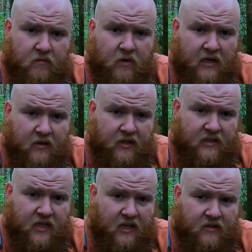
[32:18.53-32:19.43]
rare
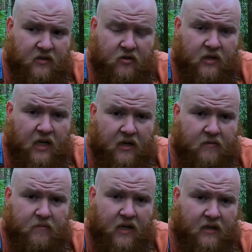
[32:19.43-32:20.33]
these days. They're
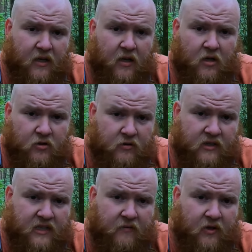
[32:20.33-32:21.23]
dying by the
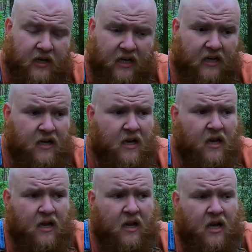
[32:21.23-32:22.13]
hundreds every day.
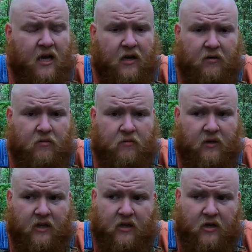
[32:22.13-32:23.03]
And
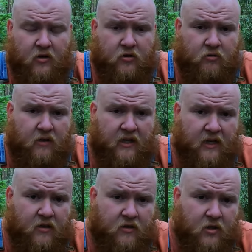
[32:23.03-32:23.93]
within another 20
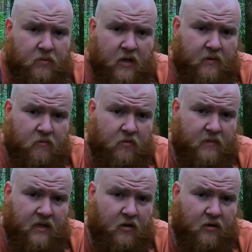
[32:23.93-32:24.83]
years, there probably won't
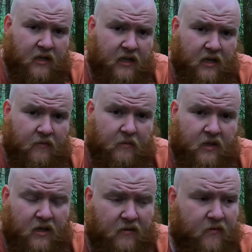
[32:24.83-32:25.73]
be hardly any of them
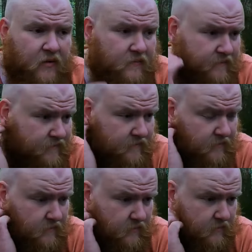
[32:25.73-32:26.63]
left.
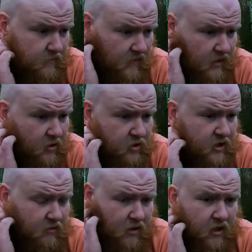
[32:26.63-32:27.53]
There's
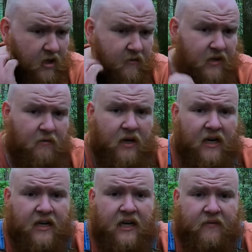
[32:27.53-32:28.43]
still a lot of
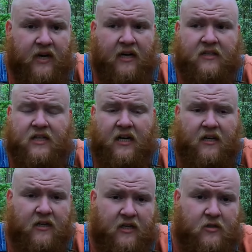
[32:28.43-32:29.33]
Iraq and
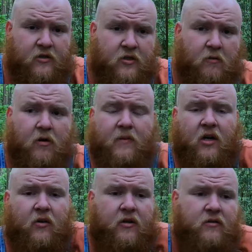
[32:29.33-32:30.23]
Afghanistan and Desert Storm
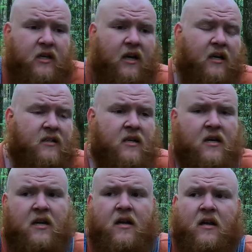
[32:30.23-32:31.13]
and all those guys.
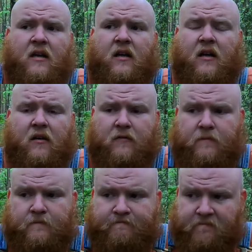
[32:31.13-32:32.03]
Um,